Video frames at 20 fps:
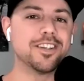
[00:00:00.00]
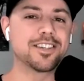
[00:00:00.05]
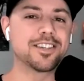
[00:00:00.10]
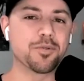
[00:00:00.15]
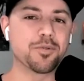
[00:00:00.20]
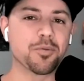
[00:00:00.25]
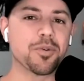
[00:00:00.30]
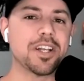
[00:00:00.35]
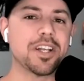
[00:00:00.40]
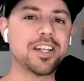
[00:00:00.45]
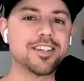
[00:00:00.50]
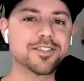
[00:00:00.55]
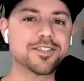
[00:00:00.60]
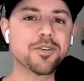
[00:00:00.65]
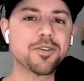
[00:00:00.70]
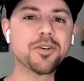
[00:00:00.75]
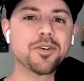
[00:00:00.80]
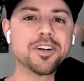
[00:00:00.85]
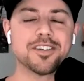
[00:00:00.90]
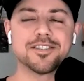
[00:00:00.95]
as we're reading
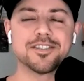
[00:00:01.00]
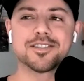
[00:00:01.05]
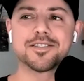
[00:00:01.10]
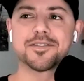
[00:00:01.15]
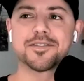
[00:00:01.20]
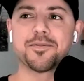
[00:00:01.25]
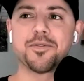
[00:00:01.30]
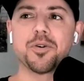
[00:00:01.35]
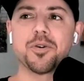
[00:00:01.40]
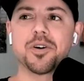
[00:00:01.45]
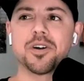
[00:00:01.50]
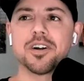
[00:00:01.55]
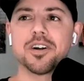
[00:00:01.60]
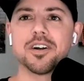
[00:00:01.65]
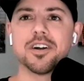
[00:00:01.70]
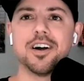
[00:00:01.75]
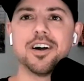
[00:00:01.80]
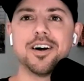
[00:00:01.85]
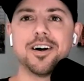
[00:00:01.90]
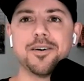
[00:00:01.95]
stories
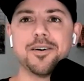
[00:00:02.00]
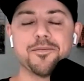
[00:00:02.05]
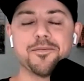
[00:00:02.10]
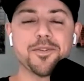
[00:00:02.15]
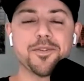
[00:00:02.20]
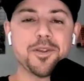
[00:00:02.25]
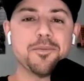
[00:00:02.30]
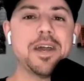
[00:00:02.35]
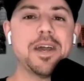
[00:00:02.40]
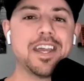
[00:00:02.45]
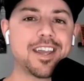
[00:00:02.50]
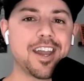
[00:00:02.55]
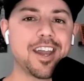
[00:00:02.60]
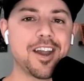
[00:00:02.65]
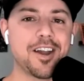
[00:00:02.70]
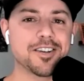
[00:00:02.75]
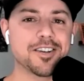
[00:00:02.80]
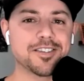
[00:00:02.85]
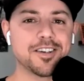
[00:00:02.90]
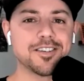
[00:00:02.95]
for the main
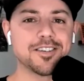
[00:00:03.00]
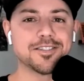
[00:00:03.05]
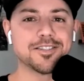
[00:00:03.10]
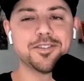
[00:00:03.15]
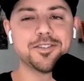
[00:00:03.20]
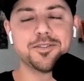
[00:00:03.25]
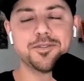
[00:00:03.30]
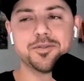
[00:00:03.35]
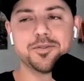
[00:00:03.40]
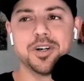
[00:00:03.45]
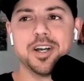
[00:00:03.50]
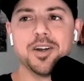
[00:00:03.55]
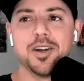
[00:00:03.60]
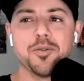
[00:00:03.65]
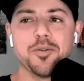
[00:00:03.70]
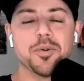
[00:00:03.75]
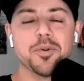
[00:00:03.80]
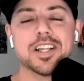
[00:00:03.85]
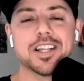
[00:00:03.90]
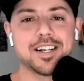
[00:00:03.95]
character to
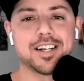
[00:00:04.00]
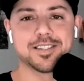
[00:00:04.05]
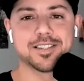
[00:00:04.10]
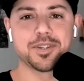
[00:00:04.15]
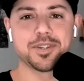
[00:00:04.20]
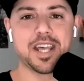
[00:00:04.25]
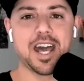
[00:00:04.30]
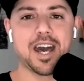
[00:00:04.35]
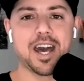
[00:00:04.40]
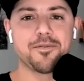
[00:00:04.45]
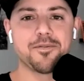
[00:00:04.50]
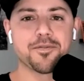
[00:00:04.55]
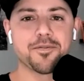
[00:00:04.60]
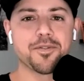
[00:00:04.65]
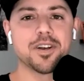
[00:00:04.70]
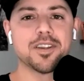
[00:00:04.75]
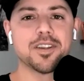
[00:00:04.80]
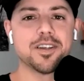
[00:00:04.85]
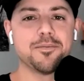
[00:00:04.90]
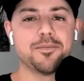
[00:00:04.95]
realize what they have in
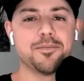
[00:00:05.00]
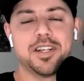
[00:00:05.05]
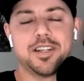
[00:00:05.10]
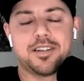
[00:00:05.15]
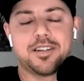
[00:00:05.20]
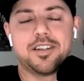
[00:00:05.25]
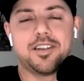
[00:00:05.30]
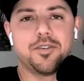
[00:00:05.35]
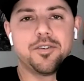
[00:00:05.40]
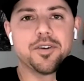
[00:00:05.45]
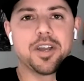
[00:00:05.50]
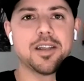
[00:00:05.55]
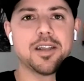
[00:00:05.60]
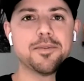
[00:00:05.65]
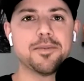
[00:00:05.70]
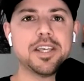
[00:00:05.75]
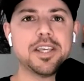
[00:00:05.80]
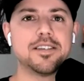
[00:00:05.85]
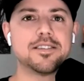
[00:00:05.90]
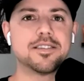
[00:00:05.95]
front of them. And it,
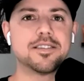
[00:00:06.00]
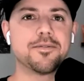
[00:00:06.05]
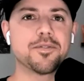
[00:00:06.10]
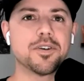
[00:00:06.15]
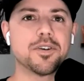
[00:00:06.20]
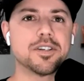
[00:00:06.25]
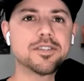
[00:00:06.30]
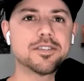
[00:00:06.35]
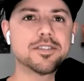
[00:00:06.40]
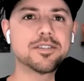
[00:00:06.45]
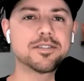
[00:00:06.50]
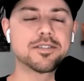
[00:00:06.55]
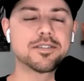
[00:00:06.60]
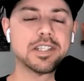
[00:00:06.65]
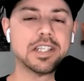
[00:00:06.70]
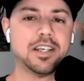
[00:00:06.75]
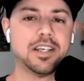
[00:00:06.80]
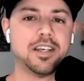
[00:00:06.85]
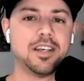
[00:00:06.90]
easy for us as